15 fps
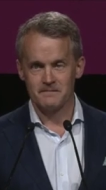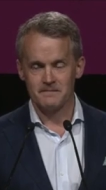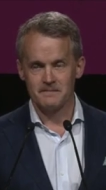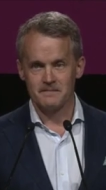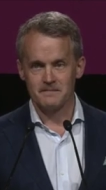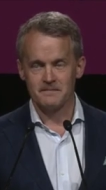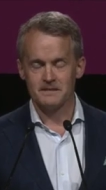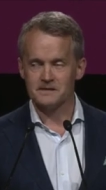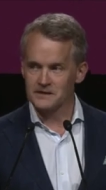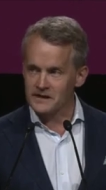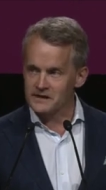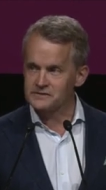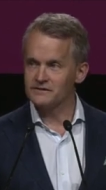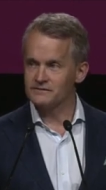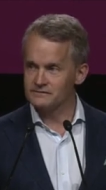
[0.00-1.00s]
The
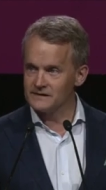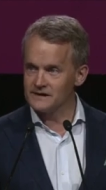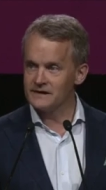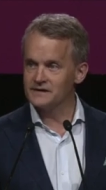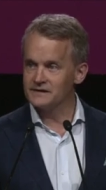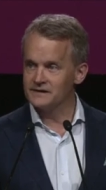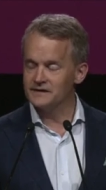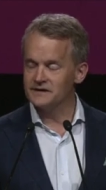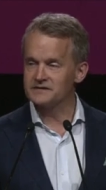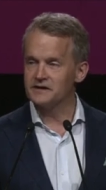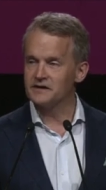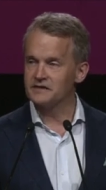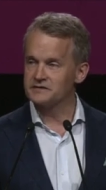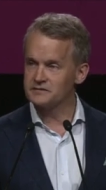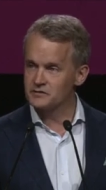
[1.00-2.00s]
election of Lana is a
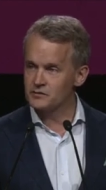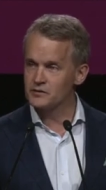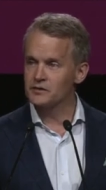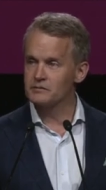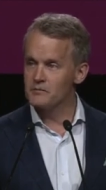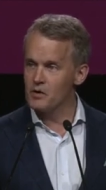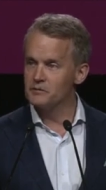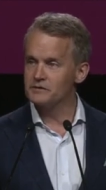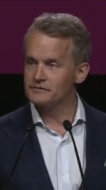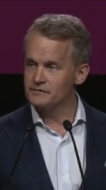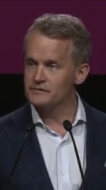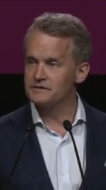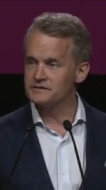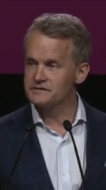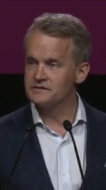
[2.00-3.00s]
historic moment for
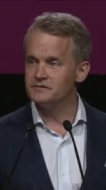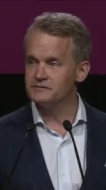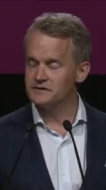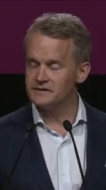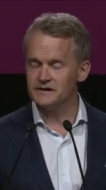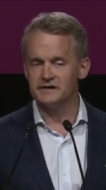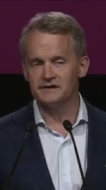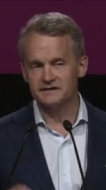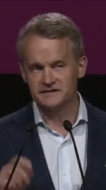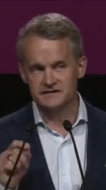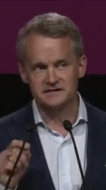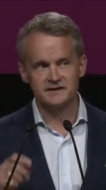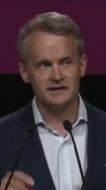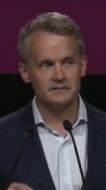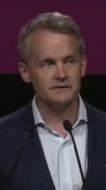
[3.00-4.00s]
this union. It is a
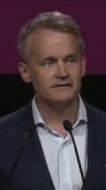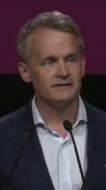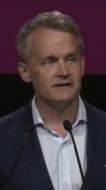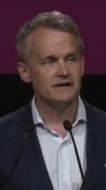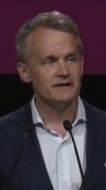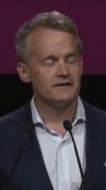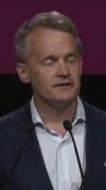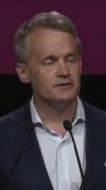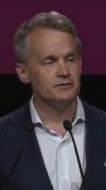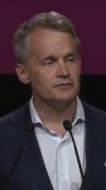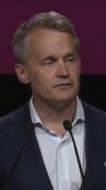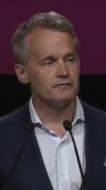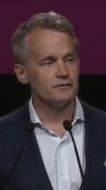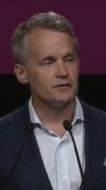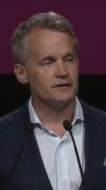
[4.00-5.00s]
statement that
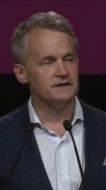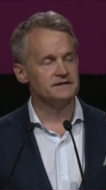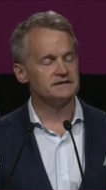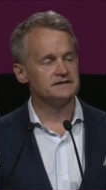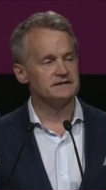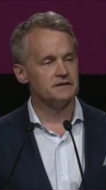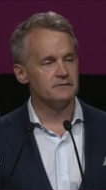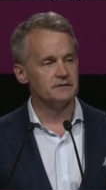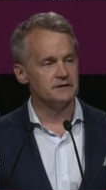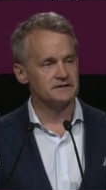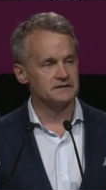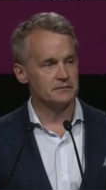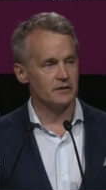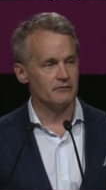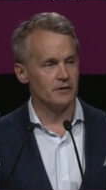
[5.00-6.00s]
Unifor is serious
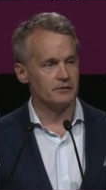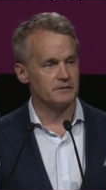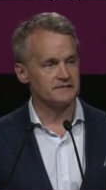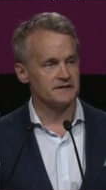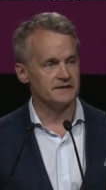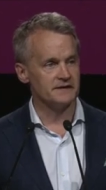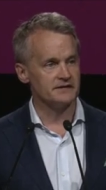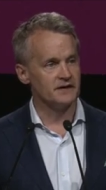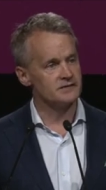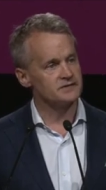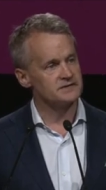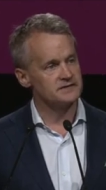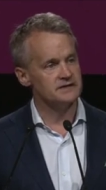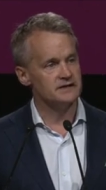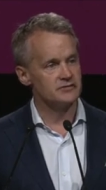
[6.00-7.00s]
about representing not
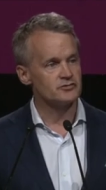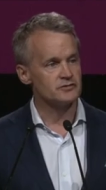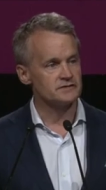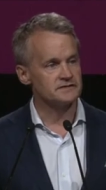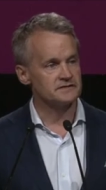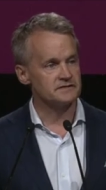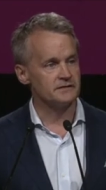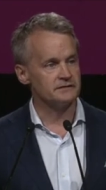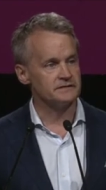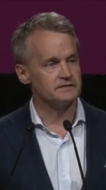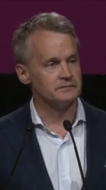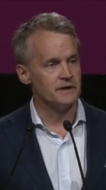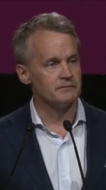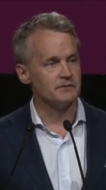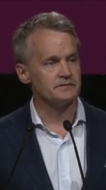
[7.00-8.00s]
just the interests of its
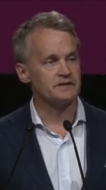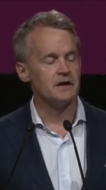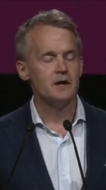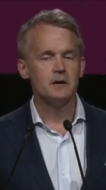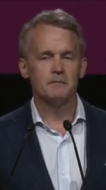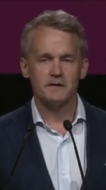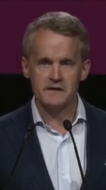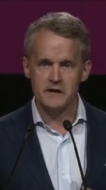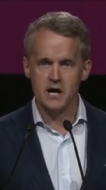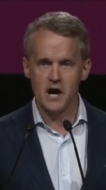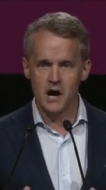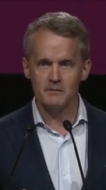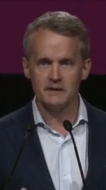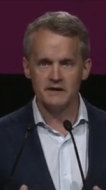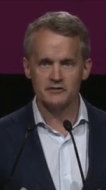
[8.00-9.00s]
members, but the
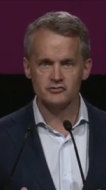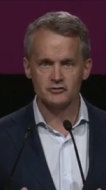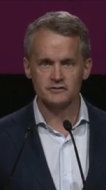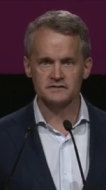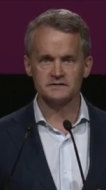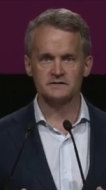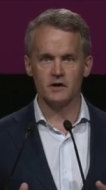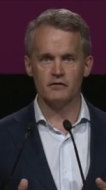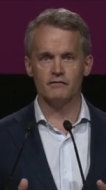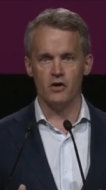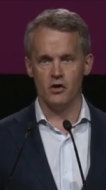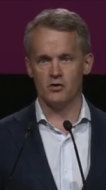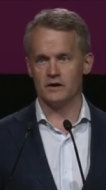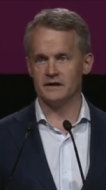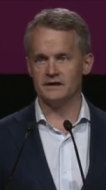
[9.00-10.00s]
common interests of
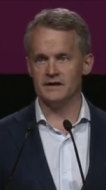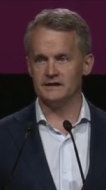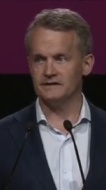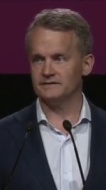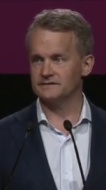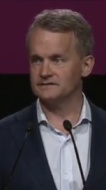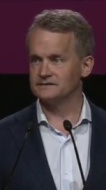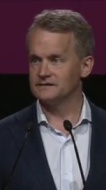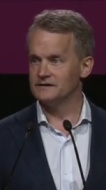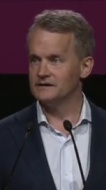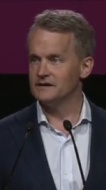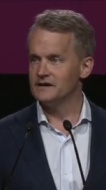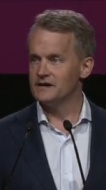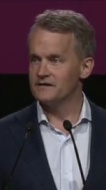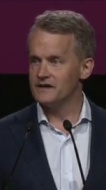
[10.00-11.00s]
all Canadians.
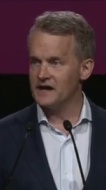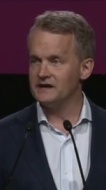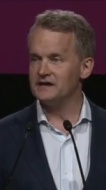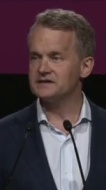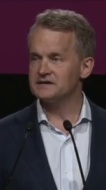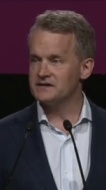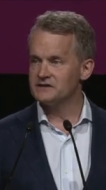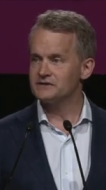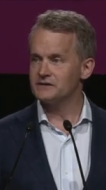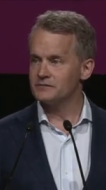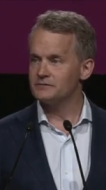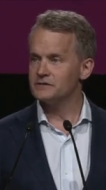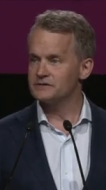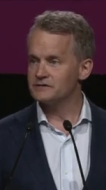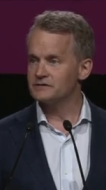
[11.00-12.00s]
That is a shared
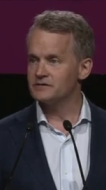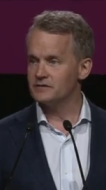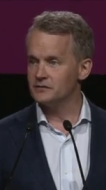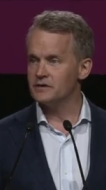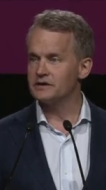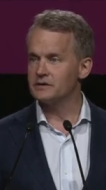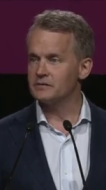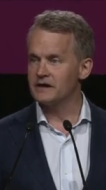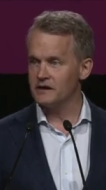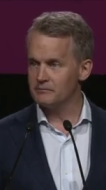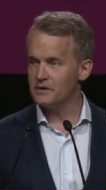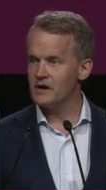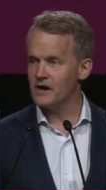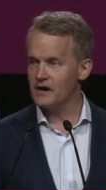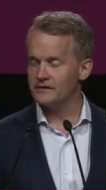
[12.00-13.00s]
mission that we can get
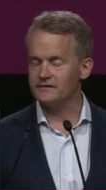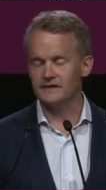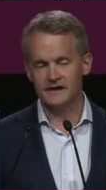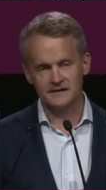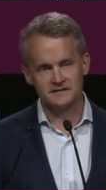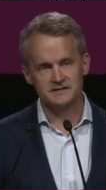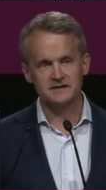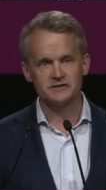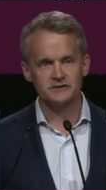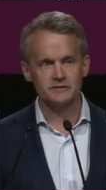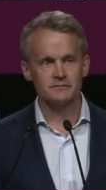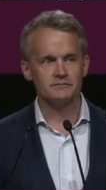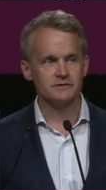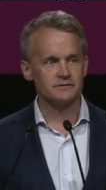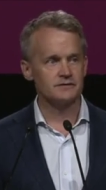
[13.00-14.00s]
behind. That is a shared
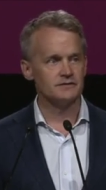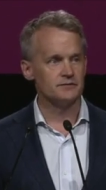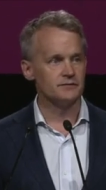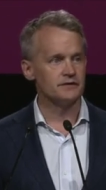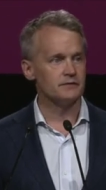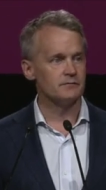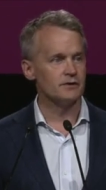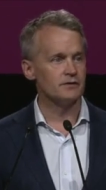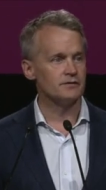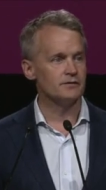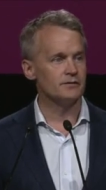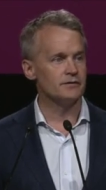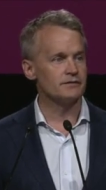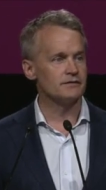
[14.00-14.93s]
mission that we can partner with,